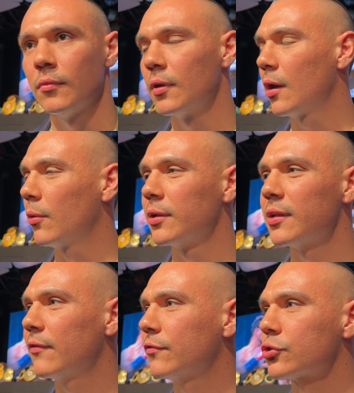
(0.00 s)
Yeah, one
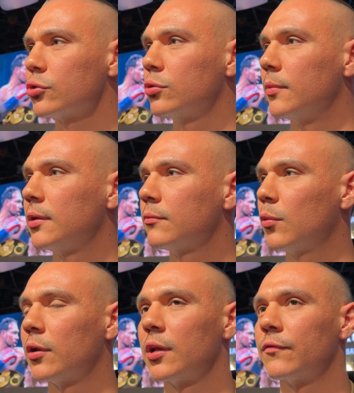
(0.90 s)
day for sure, man.
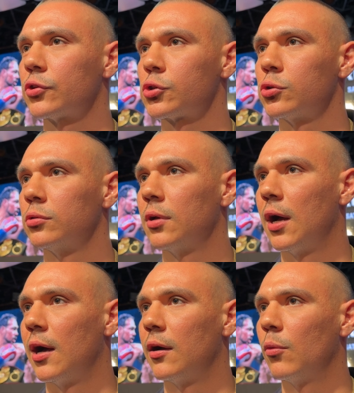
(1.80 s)
One day for sure.
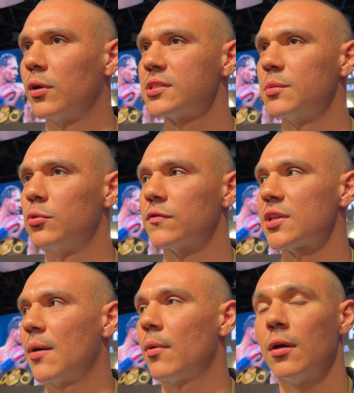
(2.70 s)
Uh, once he moves
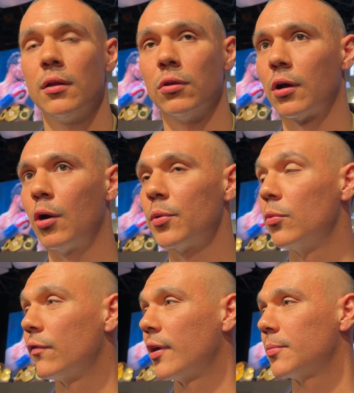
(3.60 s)
up, look, I'll be
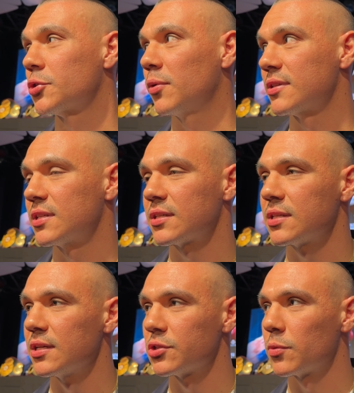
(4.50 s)
moving up to
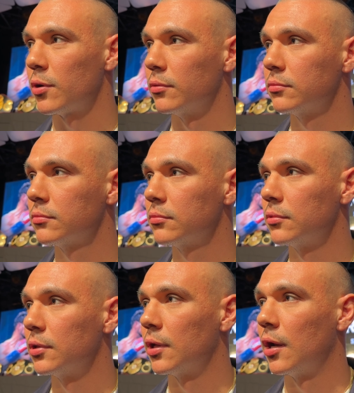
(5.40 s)
160 as well.
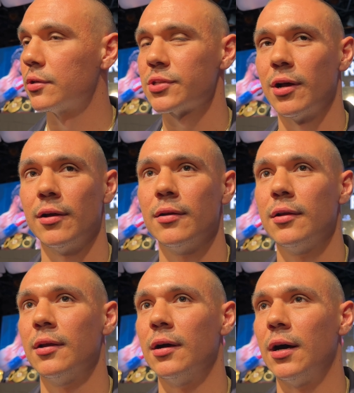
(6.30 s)
You know, so
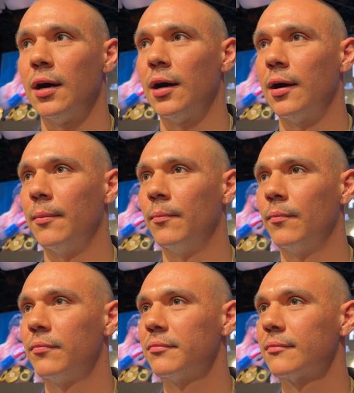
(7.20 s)

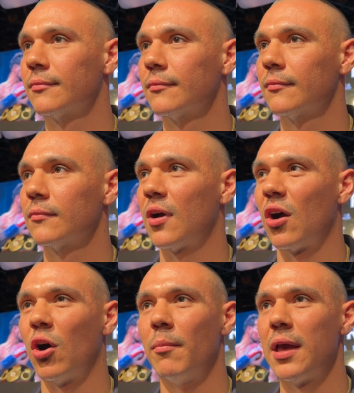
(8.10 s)
um, I've
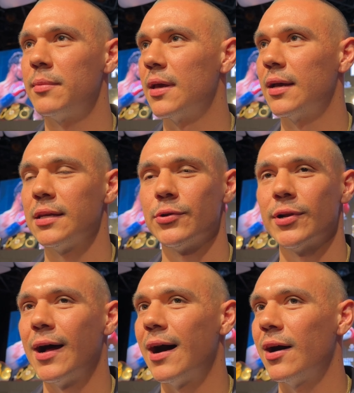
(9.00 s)
got maybe a year
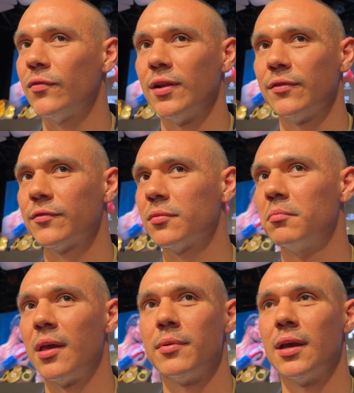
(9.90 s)
and a half left
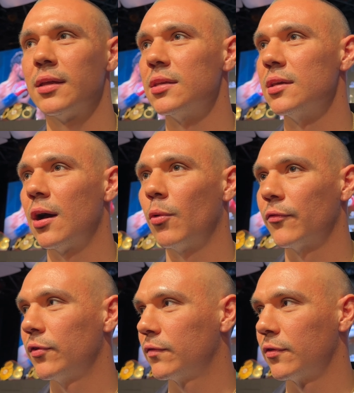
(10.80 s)
maybe a year at
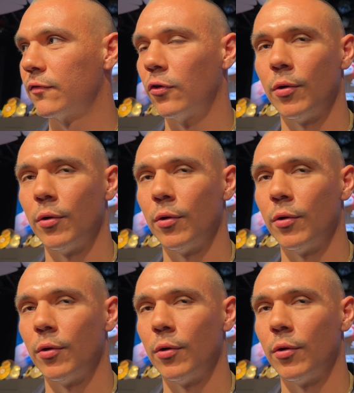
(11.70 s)
154.